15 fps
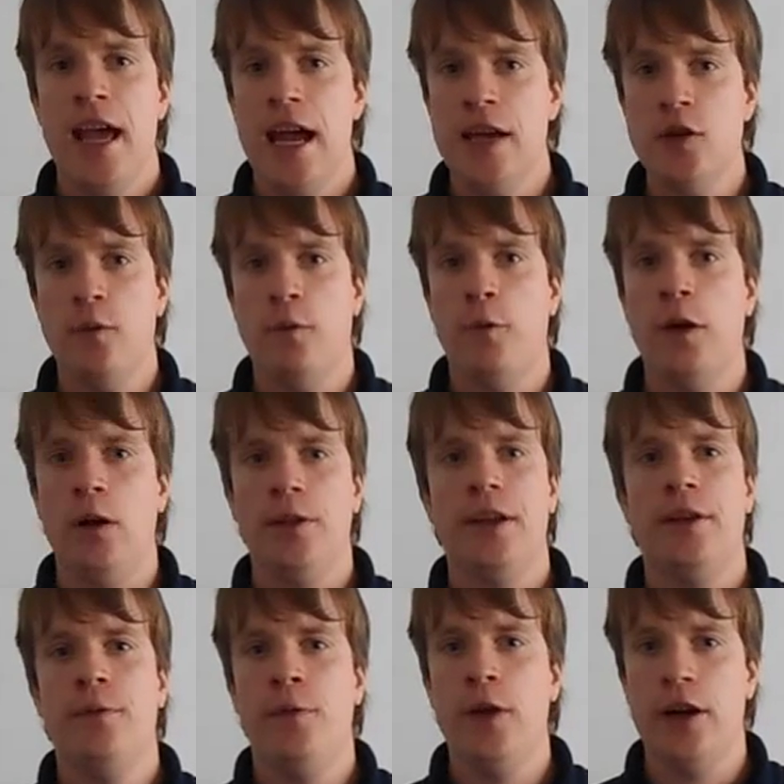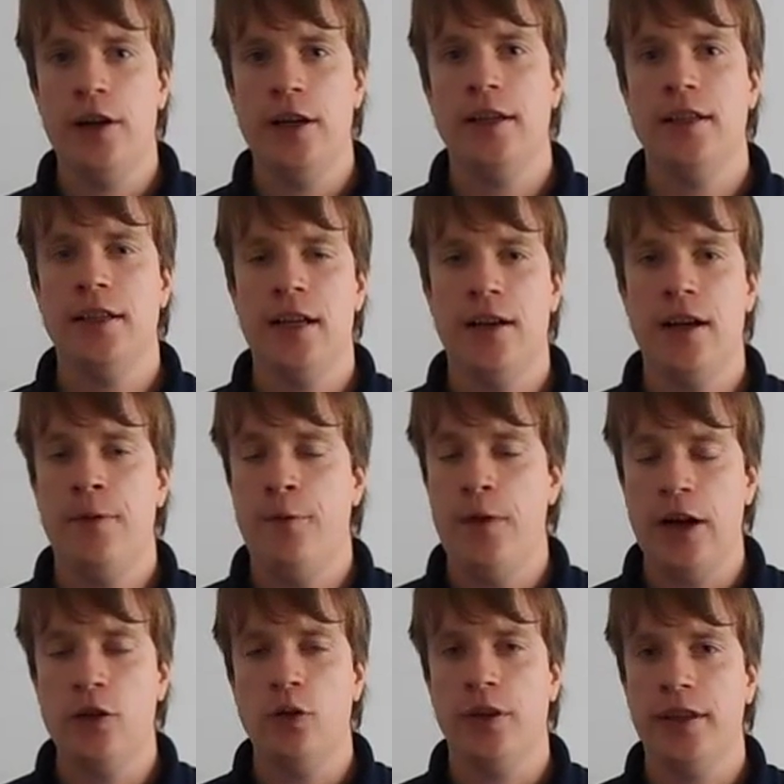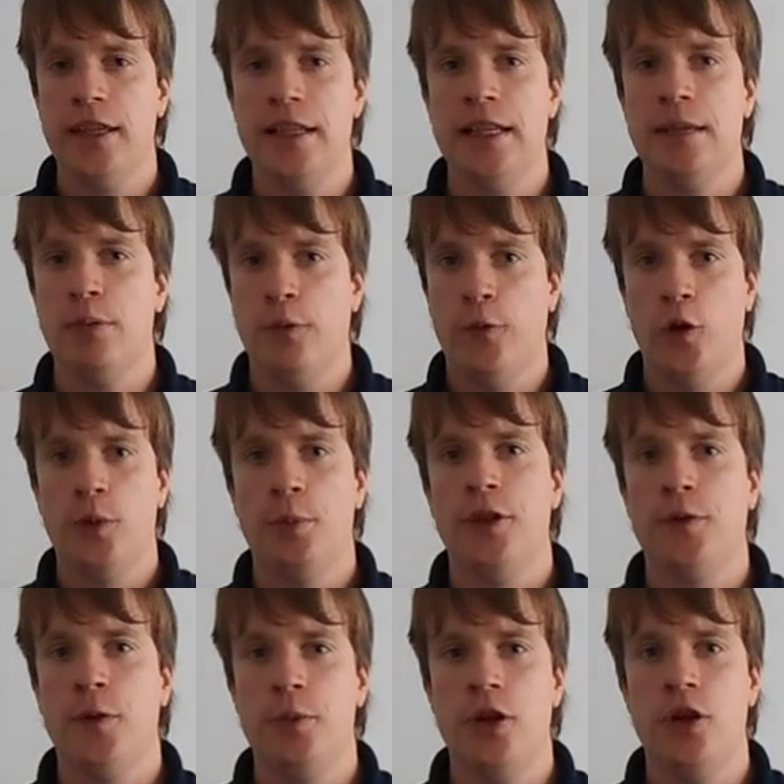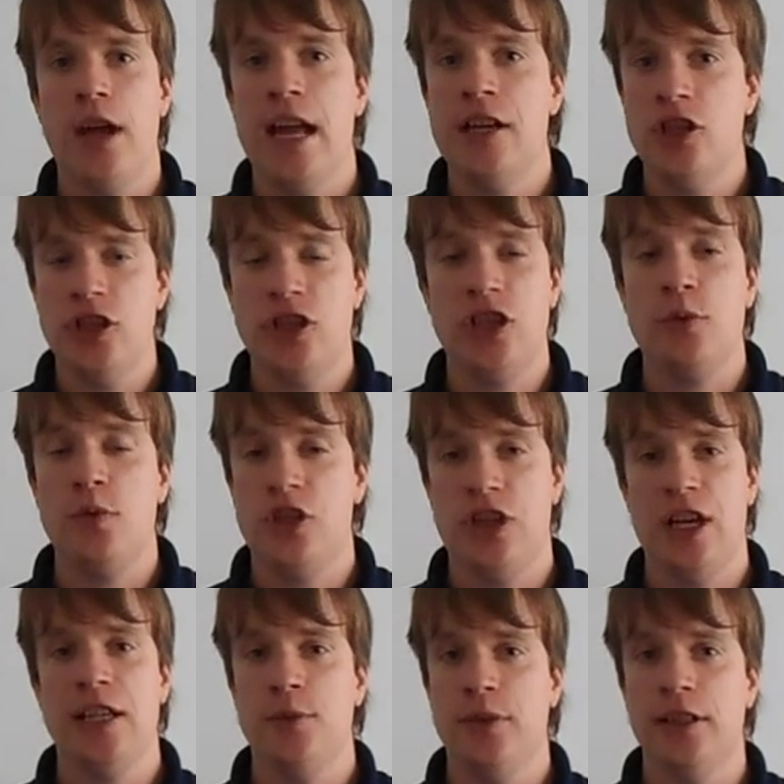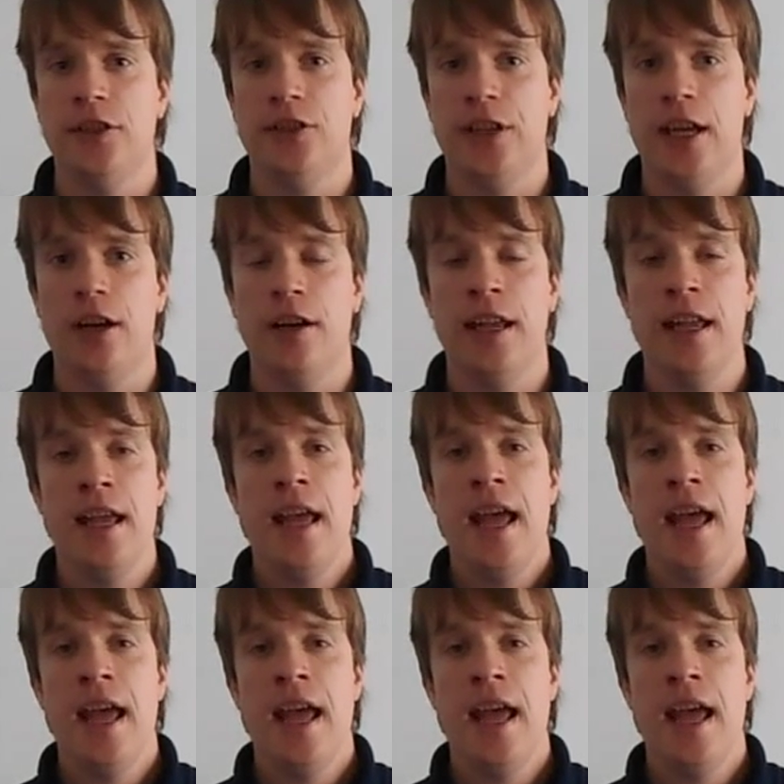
and you felt a very authentic performance from her, and she was genuinely scary.